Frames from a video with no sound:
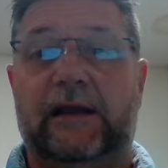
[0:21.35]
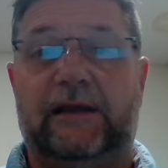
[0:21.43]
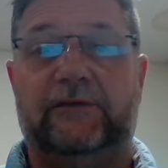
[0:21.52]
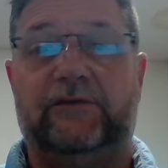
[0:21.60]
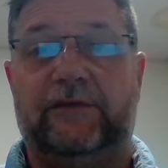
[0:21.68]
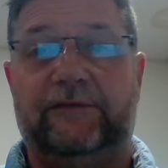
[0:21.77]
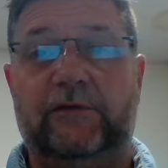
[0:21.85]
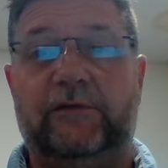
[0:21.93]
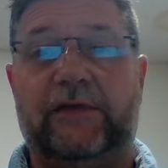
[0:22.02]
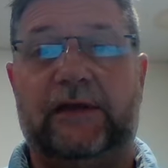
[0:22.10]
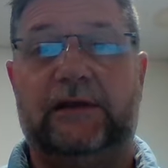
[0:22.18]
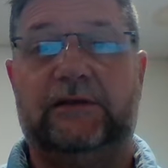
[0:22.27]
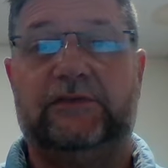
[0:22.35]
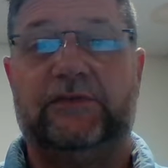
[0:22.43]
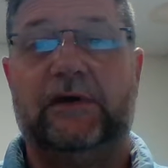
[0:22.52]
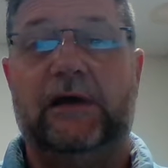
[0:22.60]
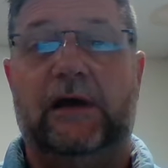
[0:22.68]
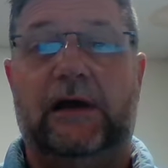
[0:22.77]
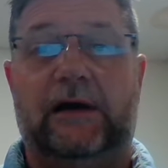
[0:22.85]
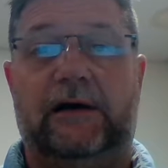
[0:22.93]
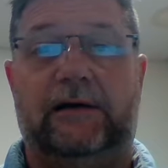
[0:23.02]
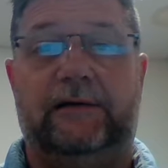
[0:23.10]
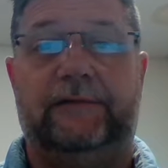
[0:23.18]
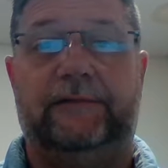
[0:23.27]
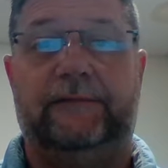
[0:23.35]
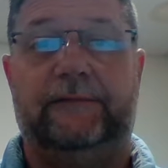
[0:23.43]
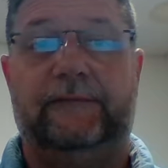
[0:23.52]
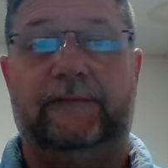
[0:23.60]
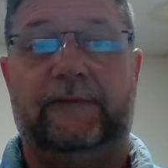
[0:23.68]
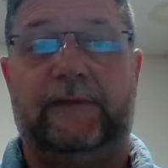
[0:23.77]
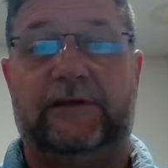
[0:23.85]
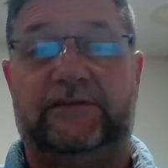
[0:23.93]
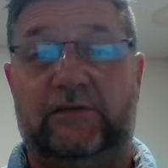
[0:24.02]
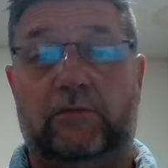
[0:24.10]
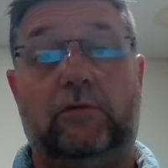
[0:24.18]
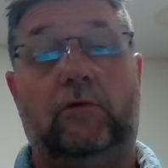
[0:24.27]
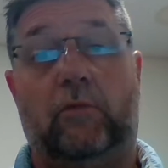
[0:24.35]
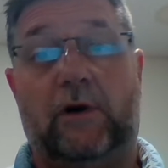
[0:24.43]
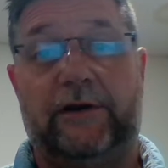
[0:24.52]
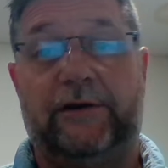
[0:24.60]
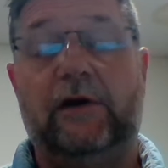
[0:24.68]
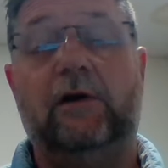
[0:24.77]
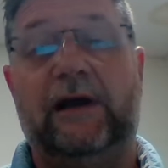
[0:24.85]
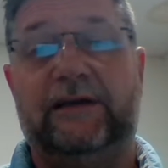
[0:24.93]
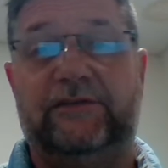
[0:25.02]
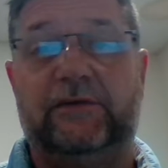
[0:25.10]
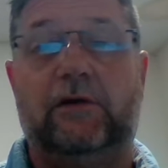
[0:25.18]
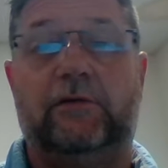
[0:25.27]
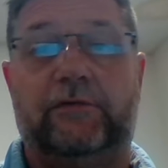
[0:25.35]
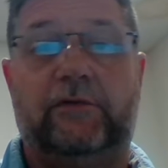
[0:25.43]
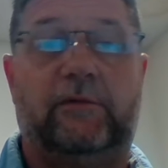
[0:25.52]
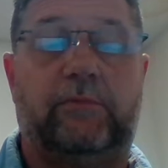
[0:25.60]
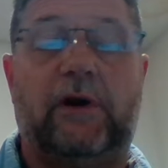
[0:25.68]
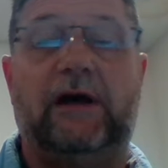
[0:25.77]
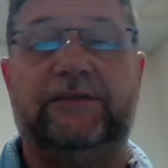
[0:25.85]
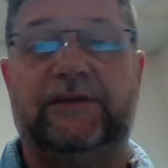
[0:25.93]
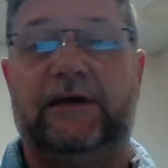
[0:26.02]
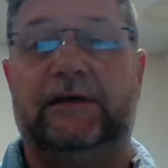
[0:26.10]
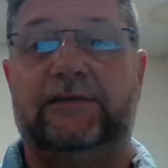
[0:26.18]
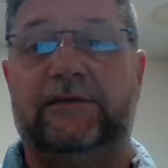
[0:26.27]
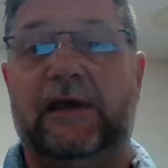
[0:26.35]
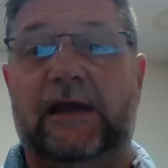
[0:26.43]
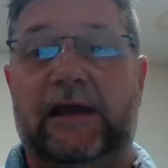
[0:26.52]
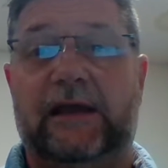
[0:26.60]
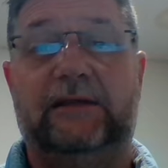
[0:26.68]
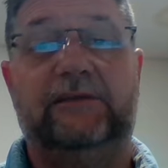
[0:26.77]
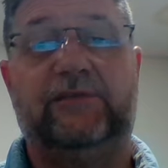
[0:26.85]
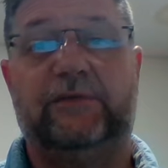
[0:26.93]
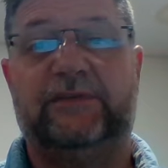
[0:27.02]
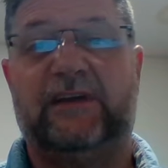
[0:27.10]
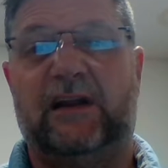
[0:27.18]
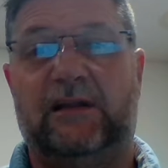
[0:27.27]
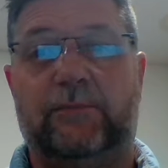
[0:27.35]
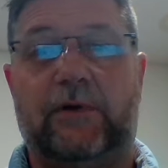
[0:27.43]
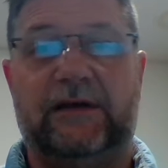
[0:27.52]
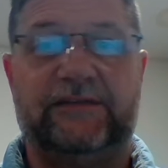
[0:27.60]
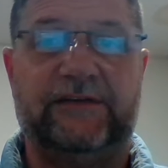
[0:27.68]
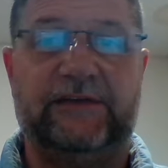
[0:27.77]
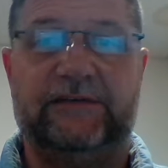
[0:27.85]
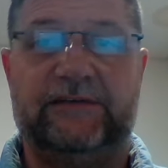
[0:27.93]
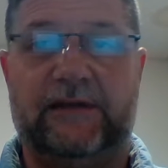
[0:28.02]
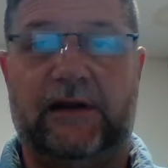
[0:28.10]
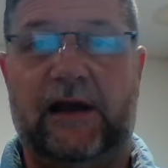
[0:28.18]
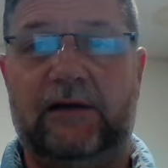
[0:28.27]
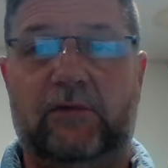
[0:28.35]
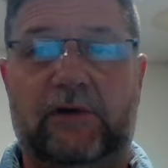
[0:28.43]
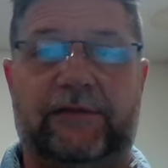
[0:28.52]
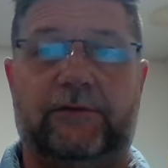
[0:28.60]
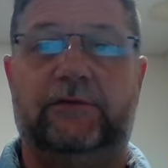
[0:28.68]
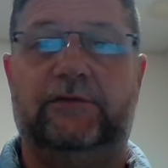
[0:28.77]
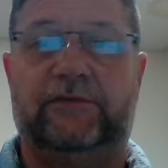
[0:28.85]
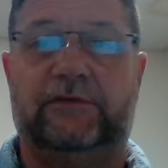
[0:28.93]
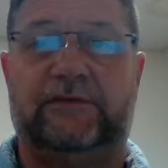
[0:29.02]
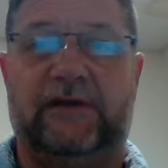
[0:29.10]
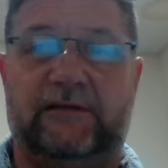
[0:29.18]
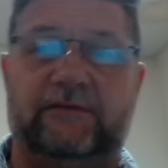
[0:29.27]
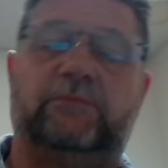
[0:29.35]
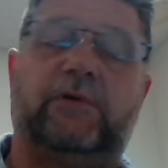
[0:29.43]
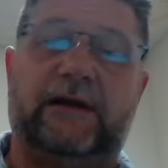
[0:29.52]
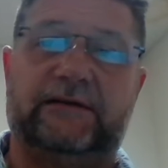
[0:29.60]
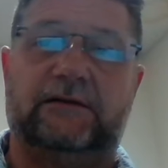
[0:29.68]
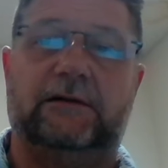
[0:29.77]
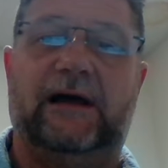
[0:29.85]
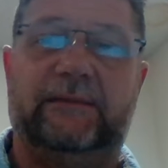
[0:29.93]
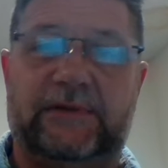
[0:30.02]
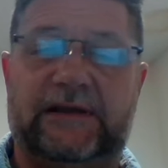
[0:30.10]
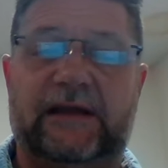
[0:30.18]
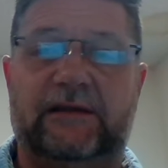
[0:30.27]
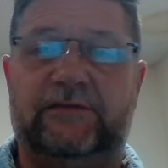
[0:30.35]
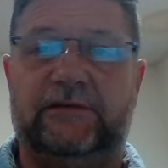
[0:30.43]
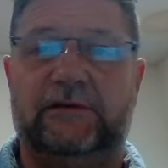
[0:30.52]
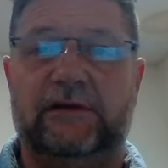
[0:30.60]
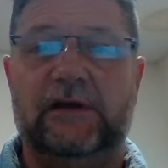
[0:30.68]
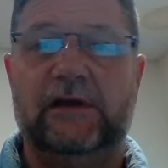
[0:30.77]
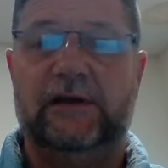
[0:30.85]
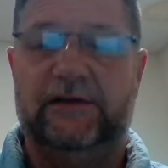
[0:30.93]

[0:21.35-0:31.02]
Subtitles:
And there's a few things uh, that you want to know as you go through the process. And this was kind of the process that I went through. So it's kind of a practical application.